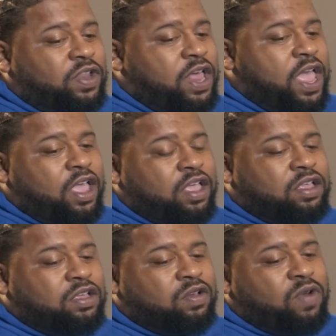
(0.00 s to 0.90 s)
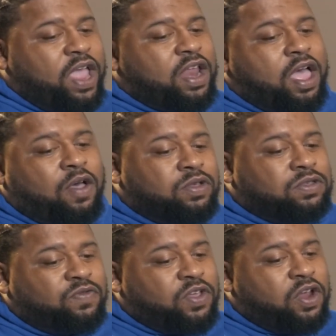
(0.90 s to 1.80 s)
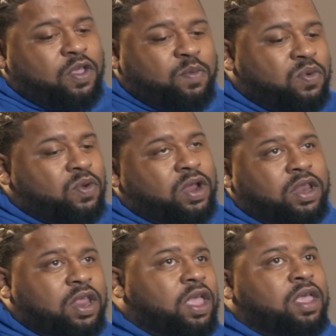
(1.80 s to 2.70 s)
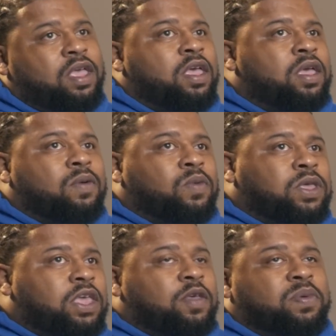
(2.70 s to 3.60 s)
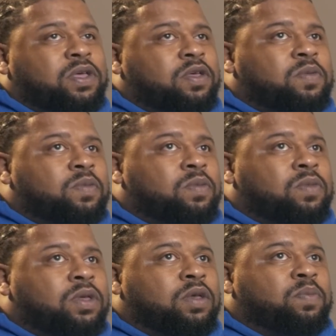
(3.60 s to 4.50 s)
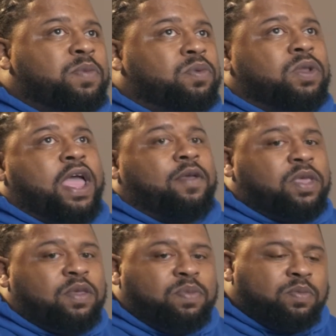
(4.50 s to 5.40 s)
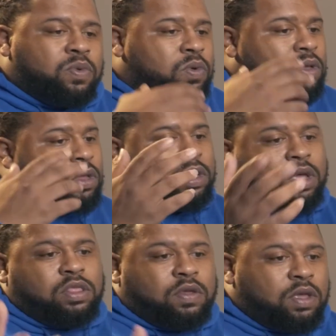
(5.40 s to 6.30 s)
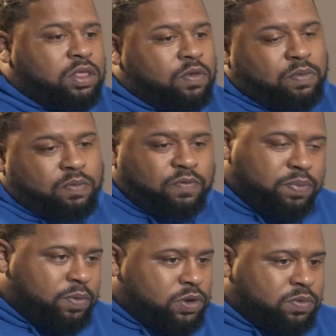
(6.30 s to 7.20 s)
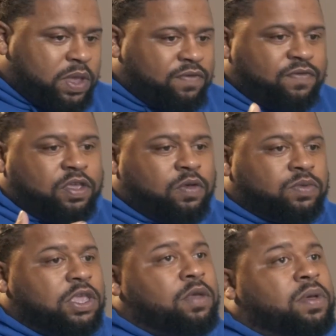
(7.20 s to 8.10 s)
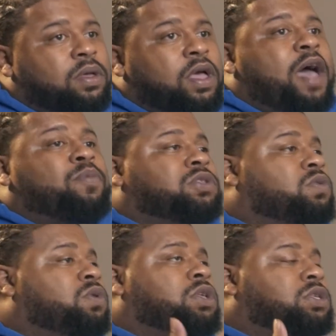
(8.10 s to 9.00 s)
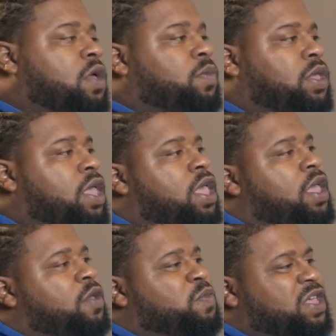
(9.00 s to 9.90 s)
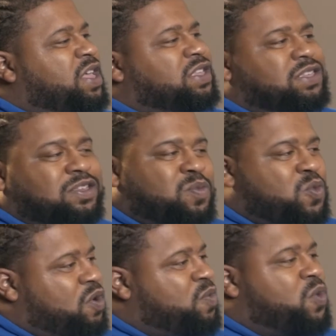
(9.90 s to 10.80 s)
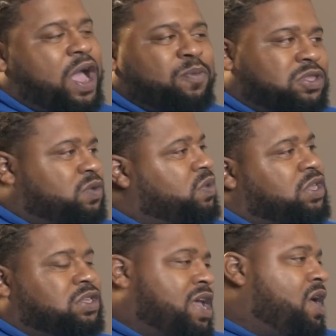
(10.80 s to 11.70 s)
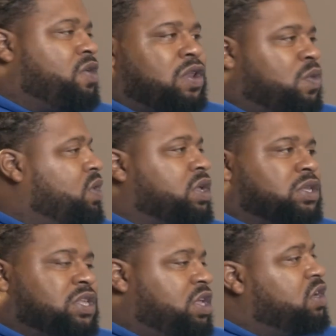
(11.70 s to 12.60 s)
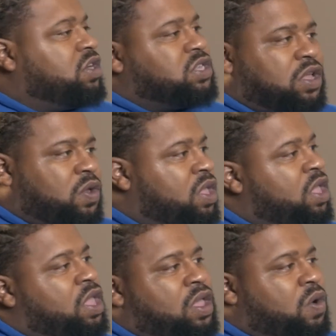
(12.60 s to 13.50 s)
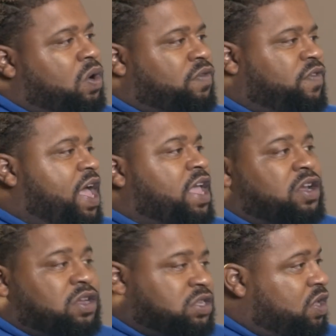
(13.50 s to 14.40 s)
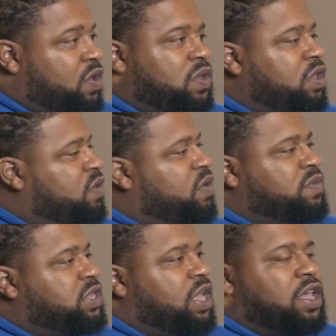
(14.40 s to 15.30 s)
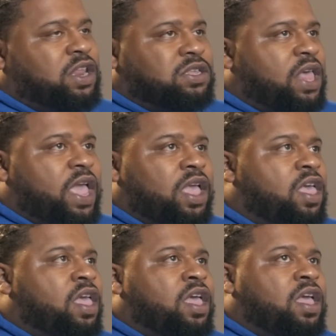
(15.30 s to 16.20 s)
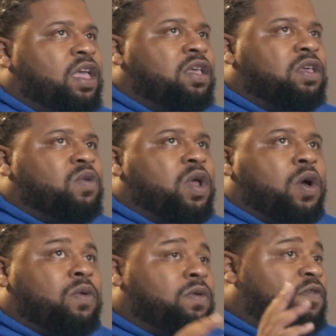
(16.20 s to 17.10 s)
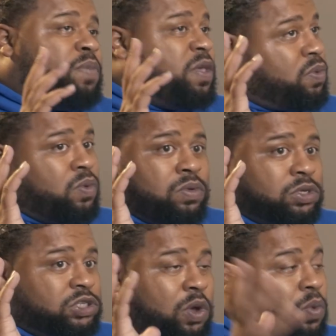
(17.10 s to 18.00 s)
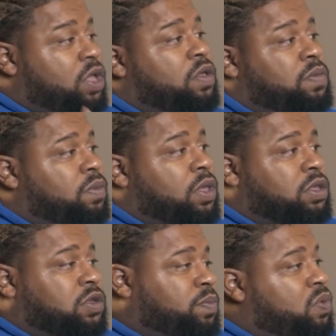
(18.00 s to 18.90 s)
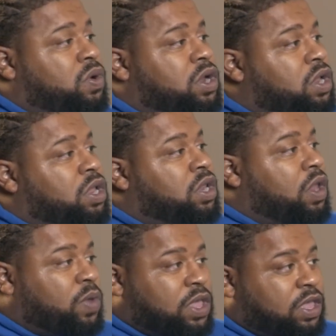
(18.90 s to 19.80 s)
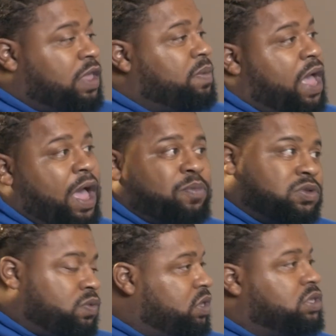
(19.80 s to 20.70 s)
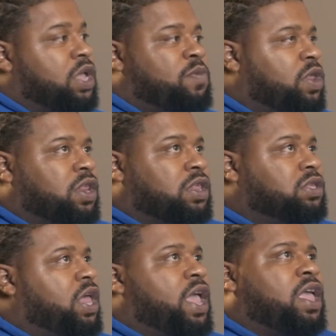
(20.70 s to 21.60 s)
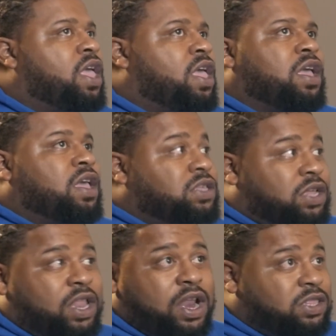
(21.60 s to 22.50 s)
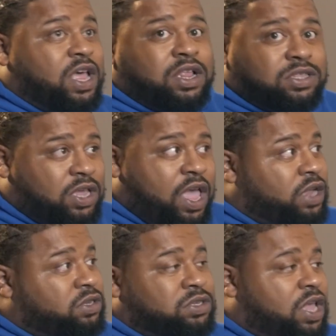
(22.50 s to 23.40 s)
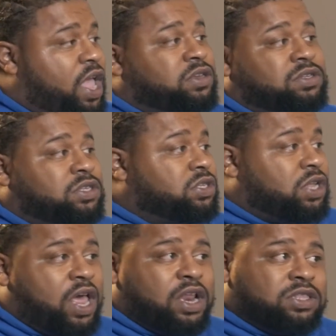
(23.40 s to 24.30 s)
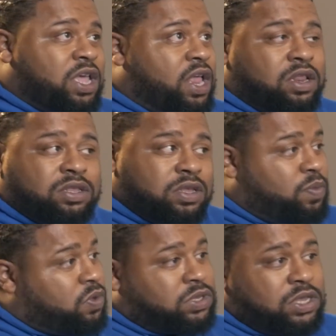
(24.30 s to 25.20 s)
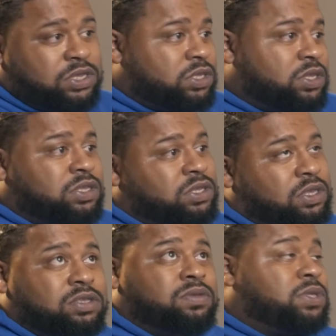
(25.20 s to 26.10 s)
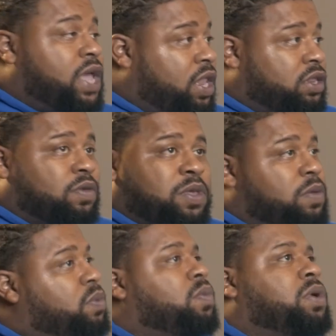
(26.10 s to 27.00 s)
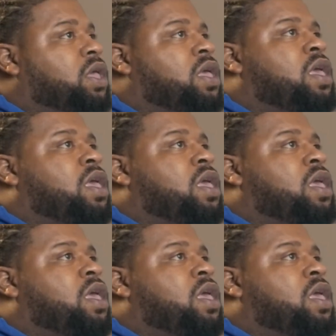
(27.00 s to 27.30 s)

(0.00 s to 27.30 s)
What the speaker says: like right now it's very important that we keep up people like me, other people that's making films, keep opportunities coming. Because it's more and more opportunities now than it was 10 years ago or 5 years ago. You get what I'm saying? And it's like, if people show up and support, then we can keep opportunities coming. And it's like, it's a lot of talented actors and actresses. It's a lot of talented musicians. It's talented people, but